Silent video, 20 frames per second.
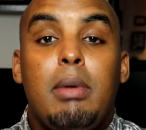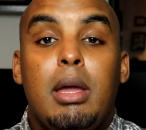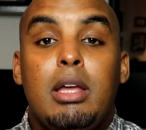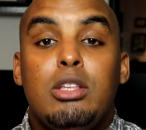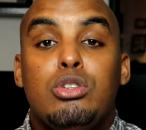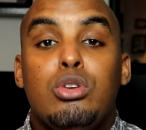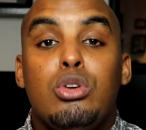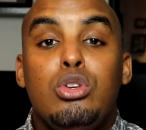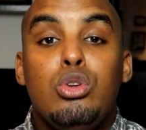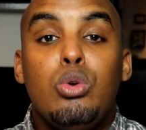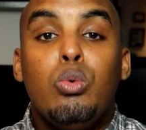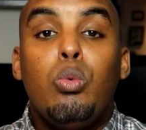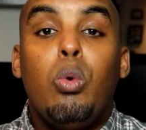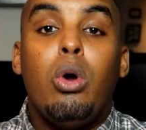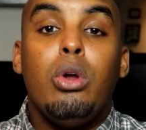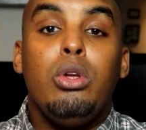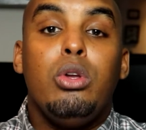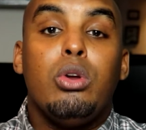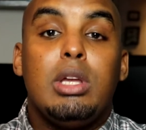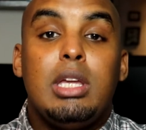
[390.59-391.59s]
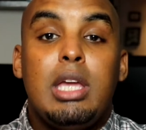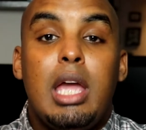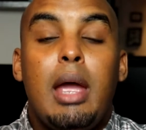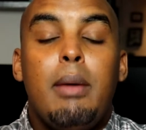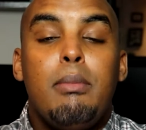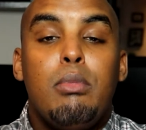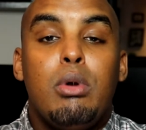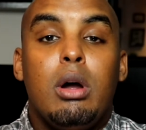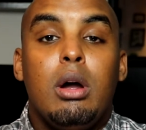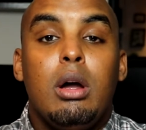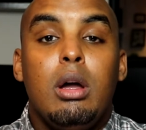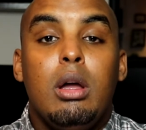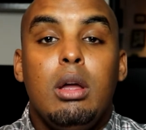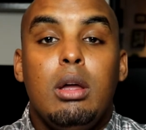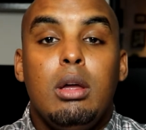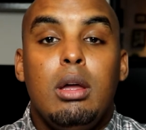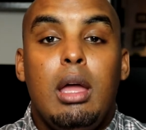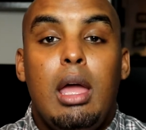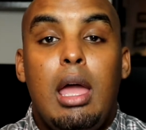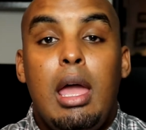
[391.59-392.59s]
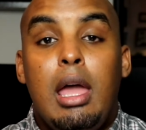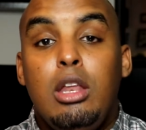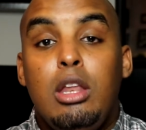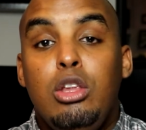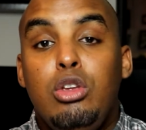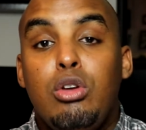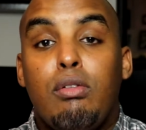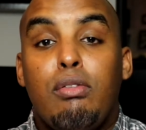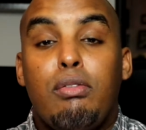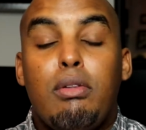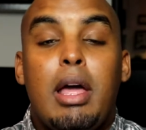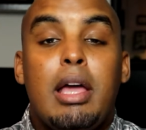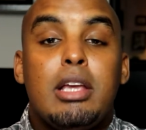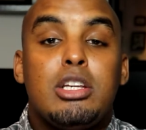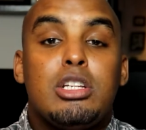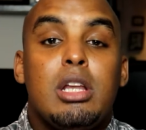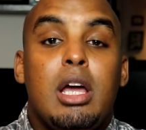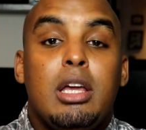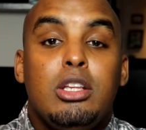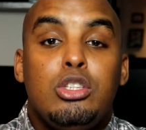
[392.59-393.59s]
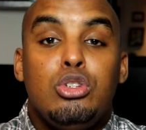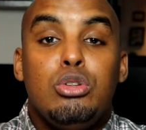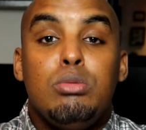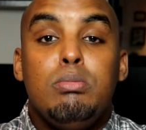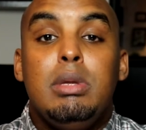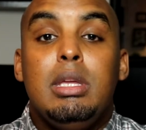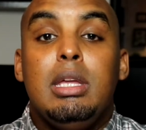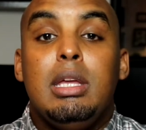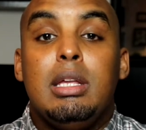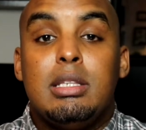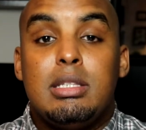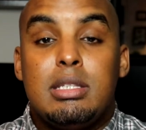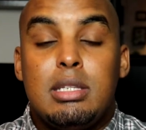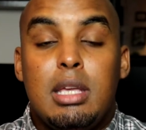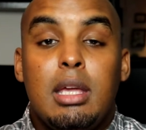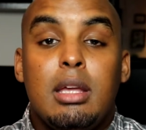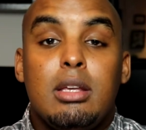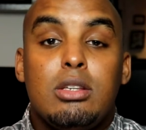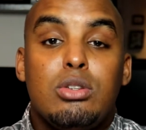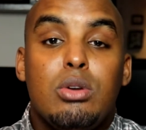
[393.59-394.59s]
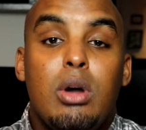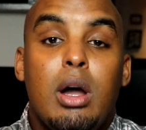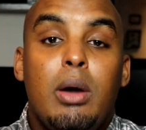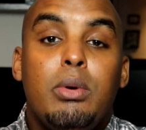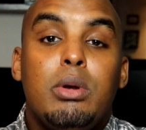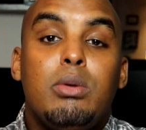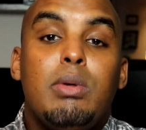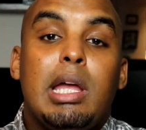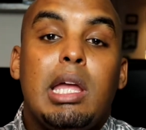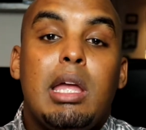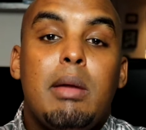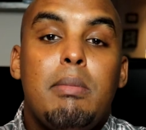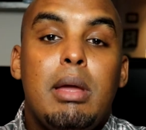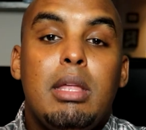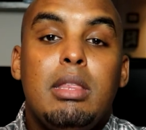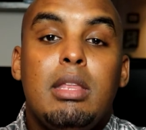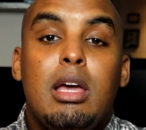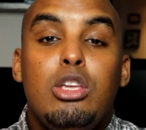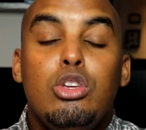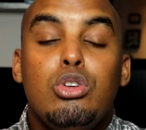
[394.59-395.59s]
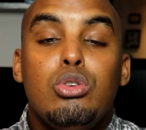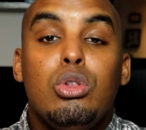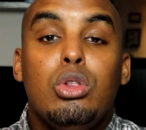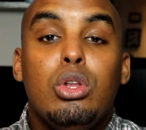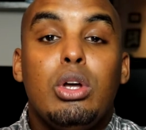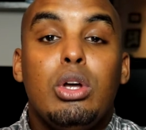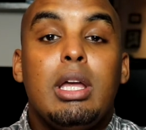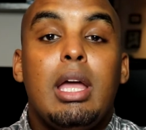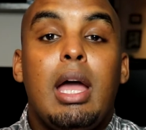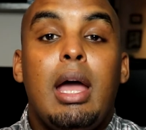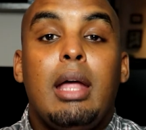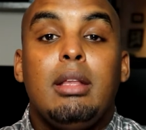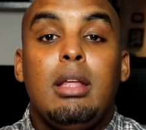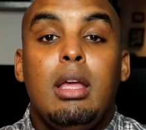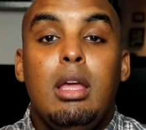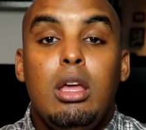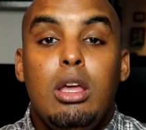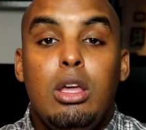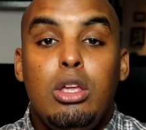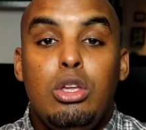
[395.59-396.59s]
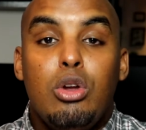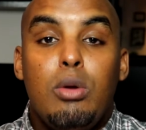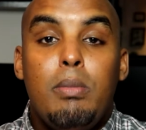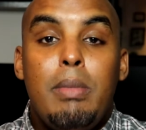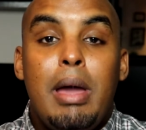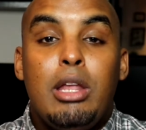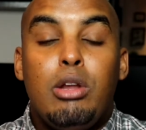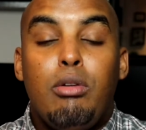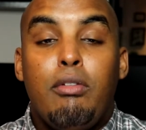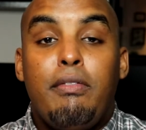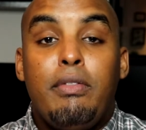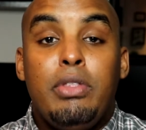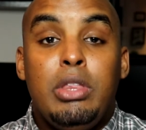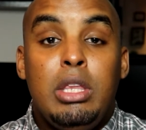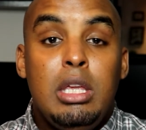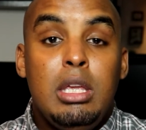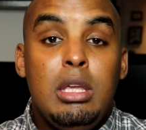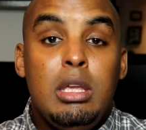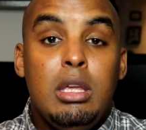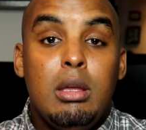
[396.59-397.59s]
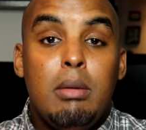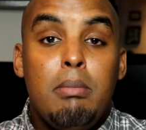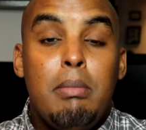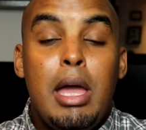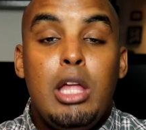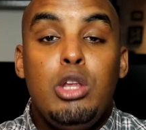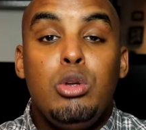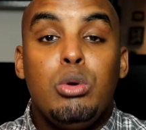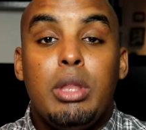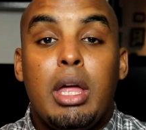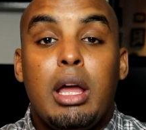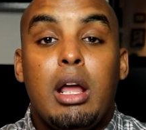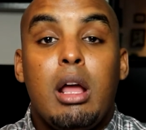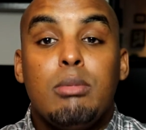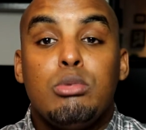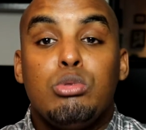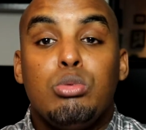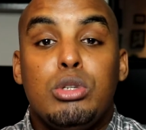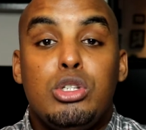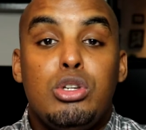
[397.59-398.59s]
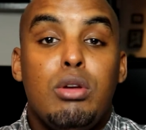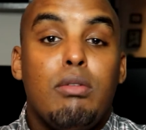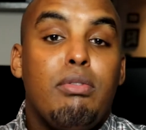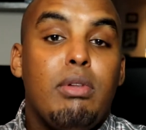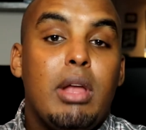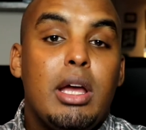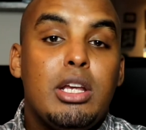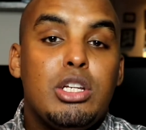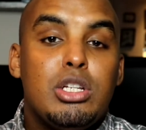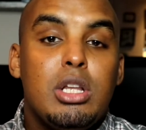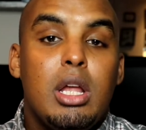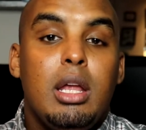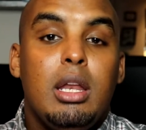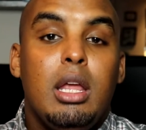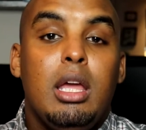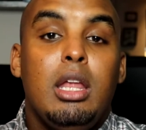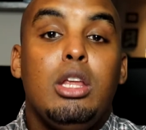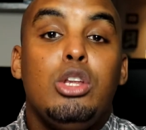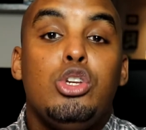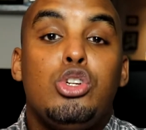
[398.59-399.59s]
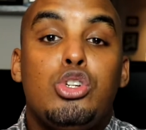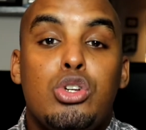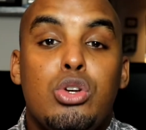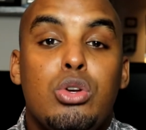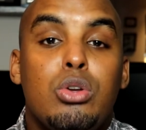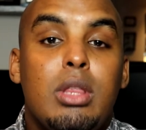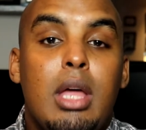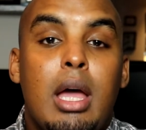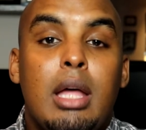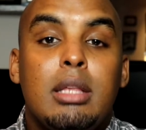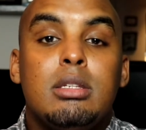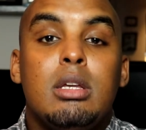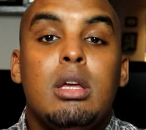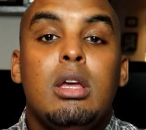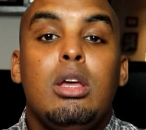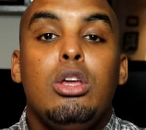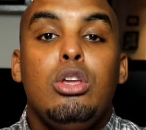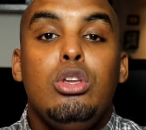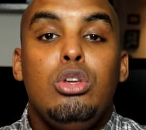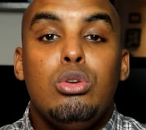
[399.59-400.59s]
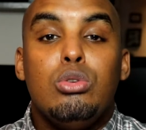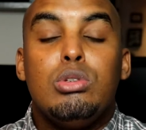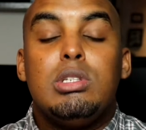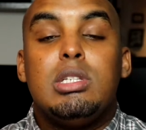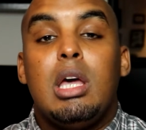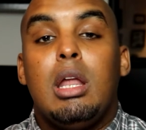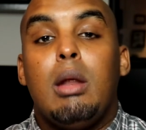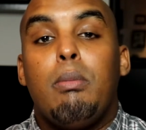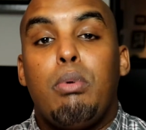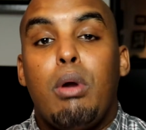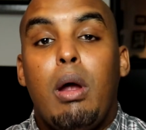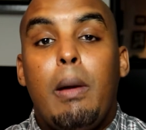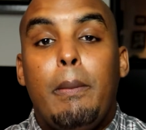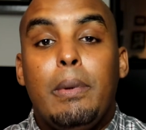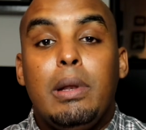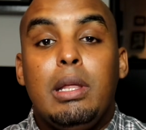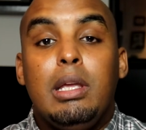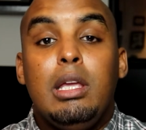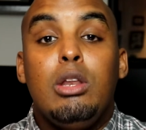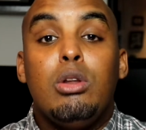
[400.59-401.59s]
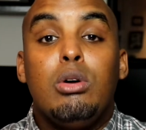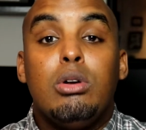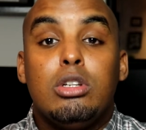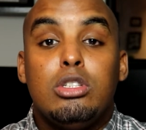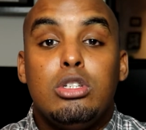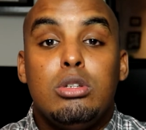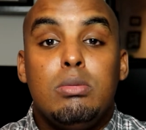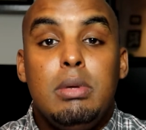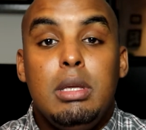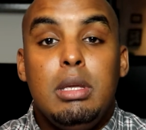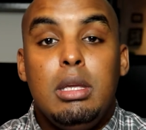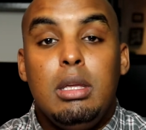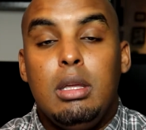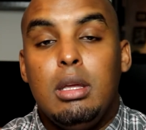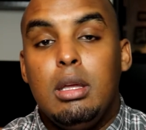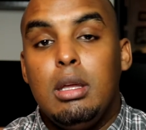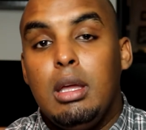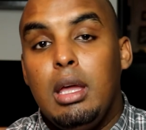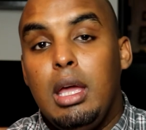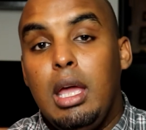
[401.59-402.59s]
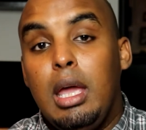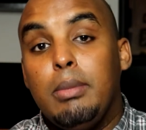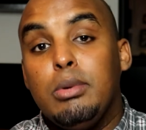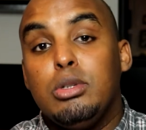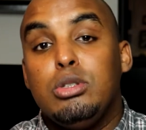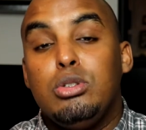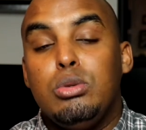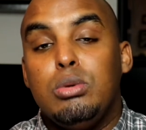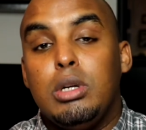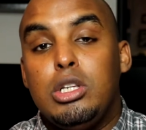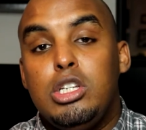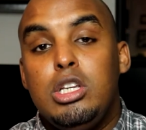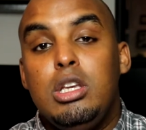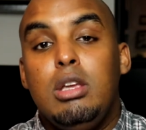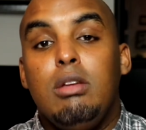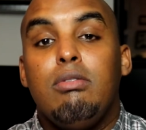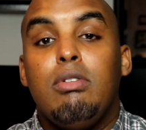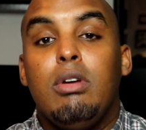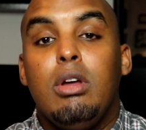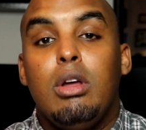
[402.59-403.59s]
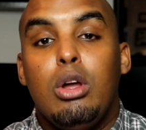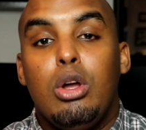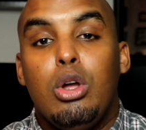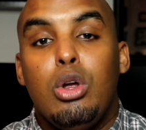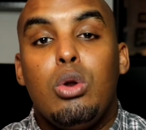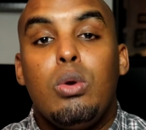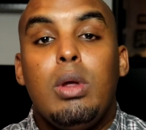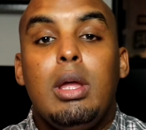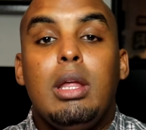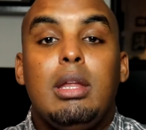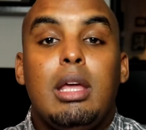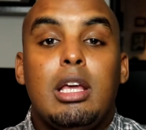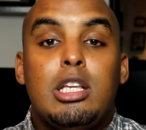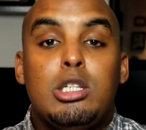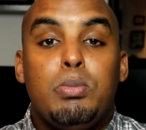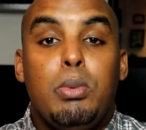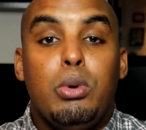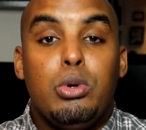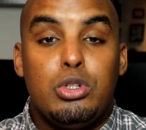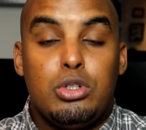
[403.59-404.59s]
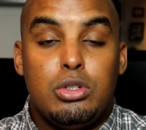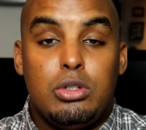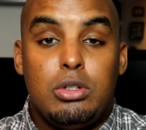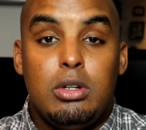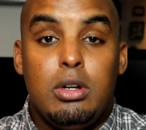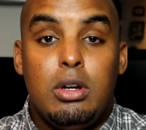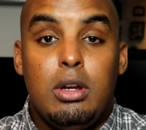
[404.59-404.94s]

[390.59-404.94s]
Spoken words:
And so you want your camera and your flashlight to be in sync. So I would recommend that you look at your the manual that comes with your flashlight and ensure that you set it properly in order to be able to achieve great exposure.